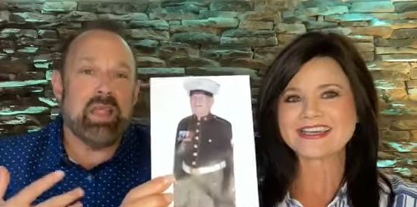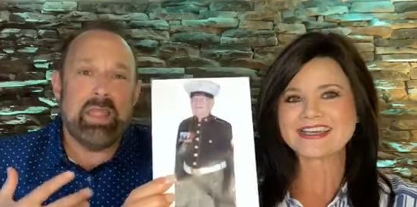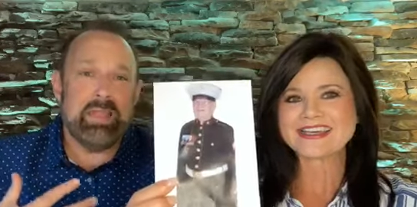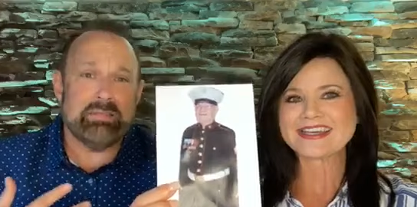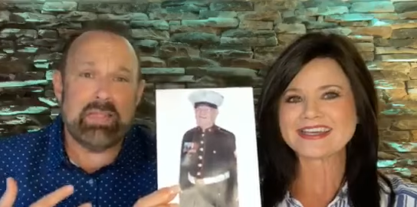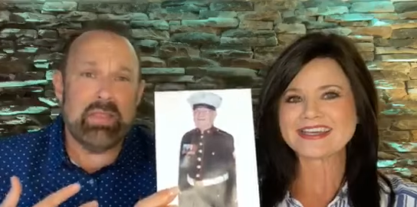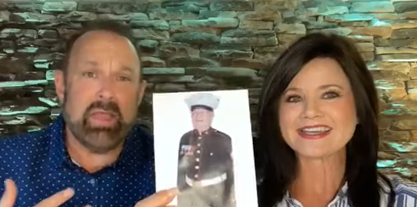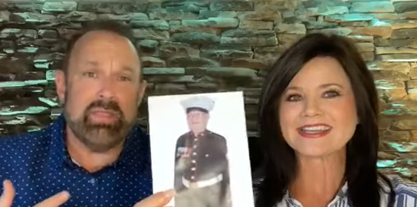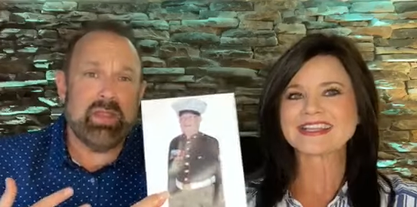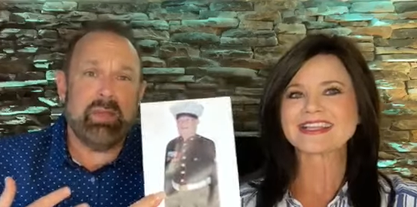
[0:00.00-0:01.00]
Speaker 1: He said, I can't
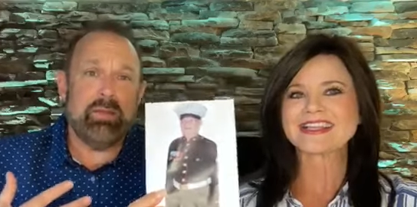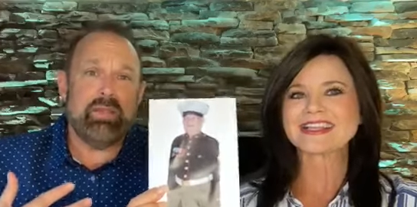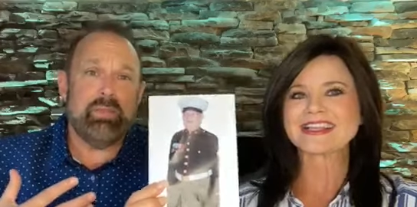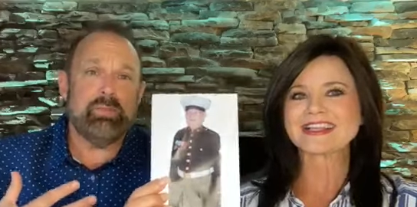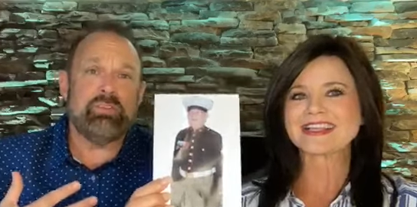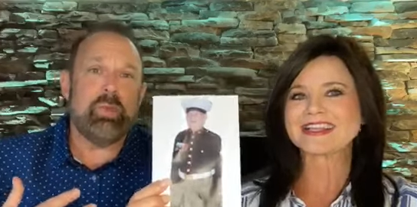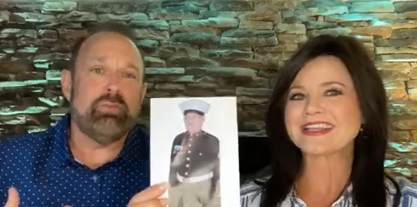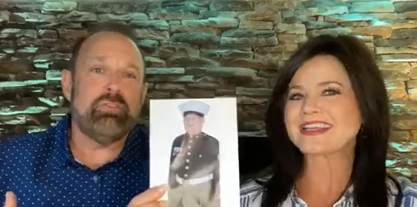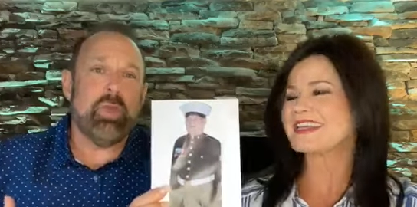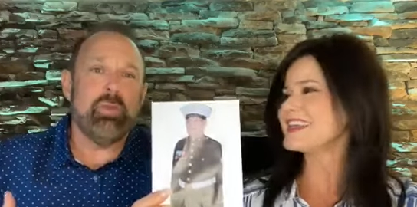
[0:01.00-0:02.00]
say nothing. I, he was
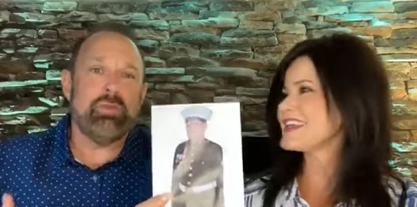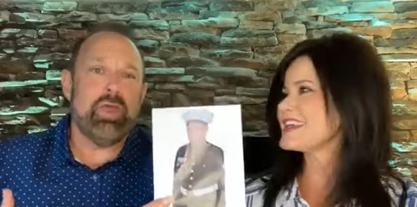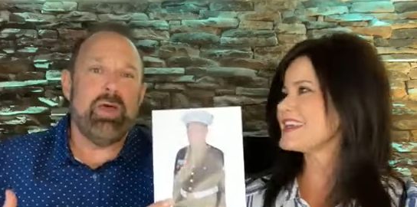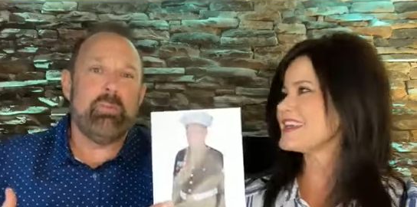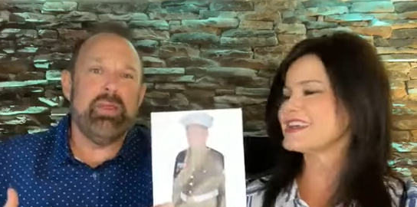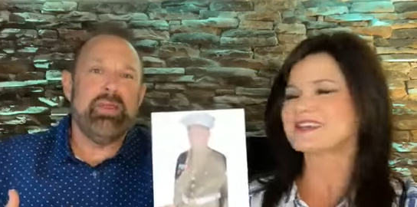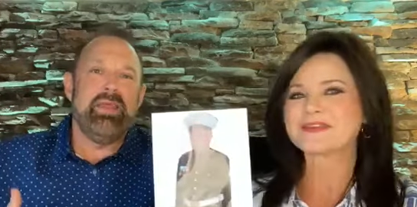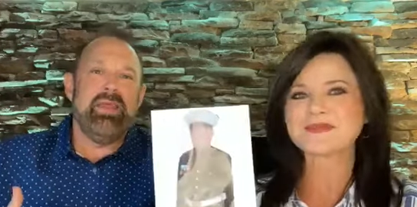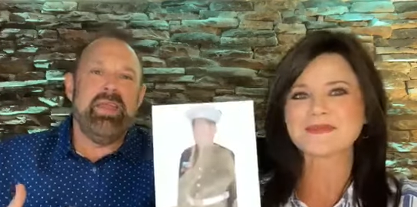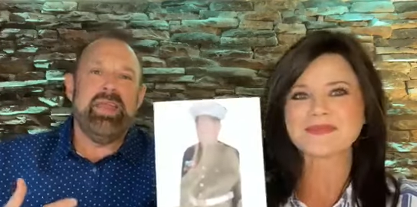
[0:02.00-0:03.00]
so choked
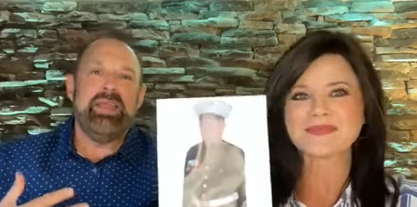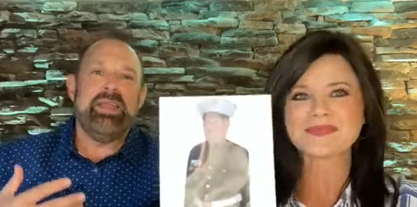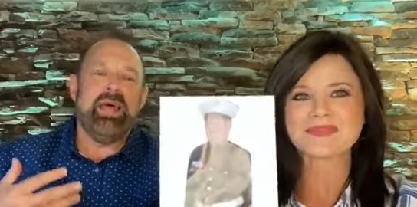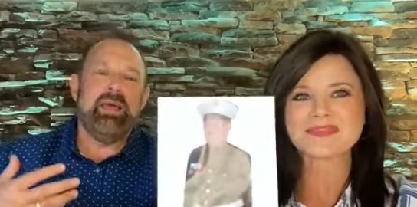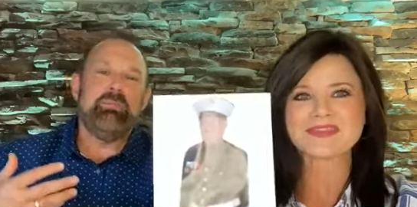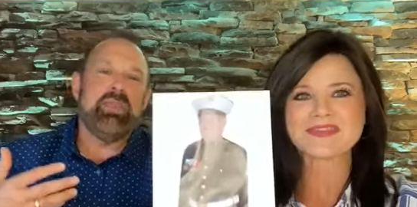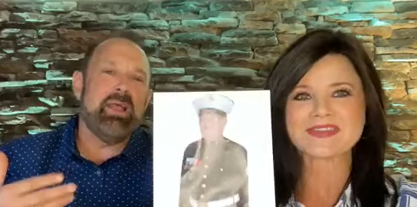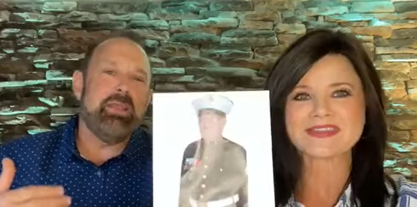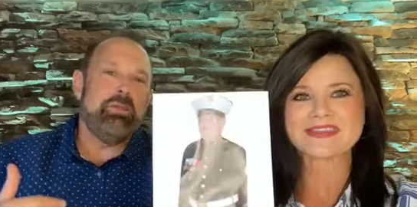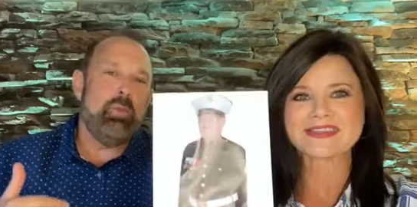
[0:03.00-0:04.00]
up. And
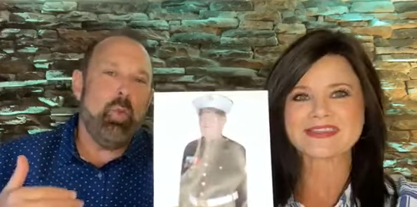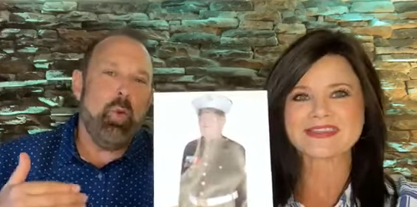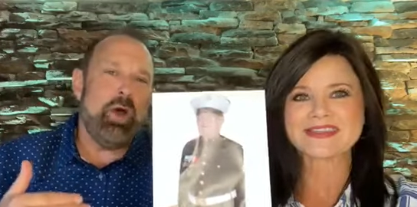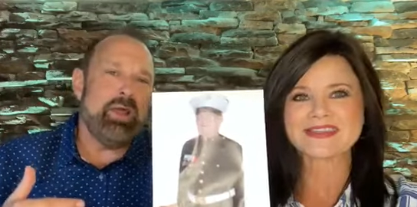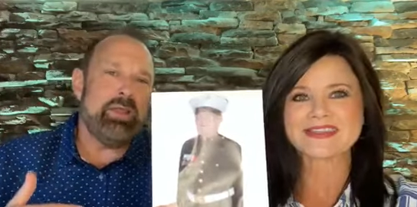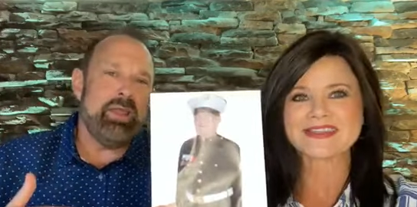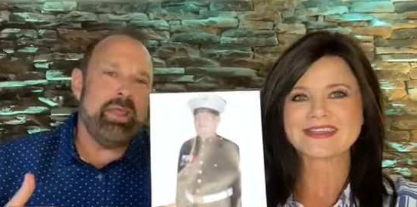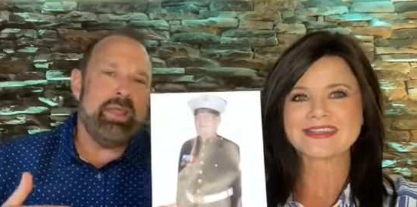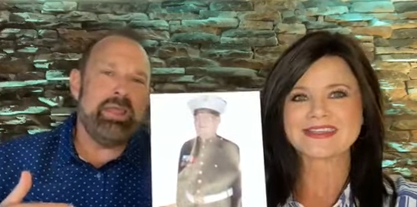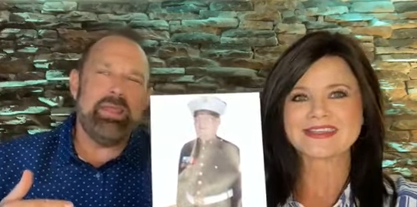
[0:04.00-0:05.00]
I'm telling you
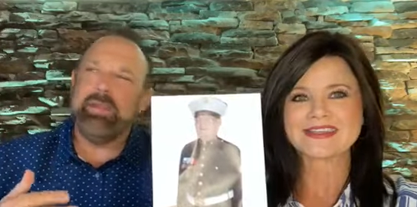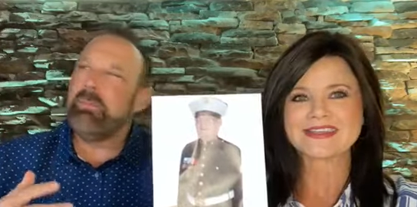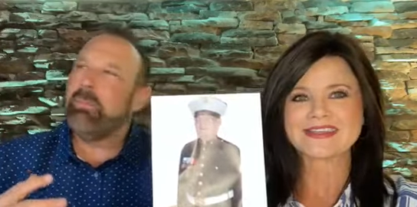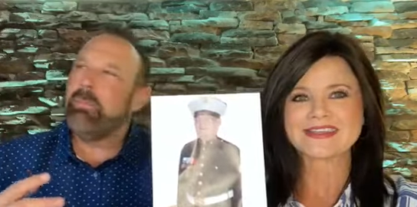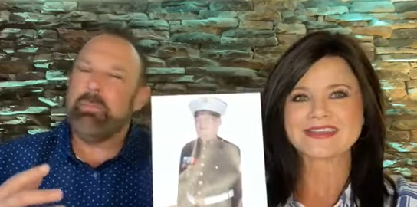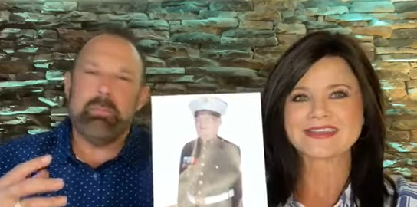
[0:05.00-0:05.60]
what a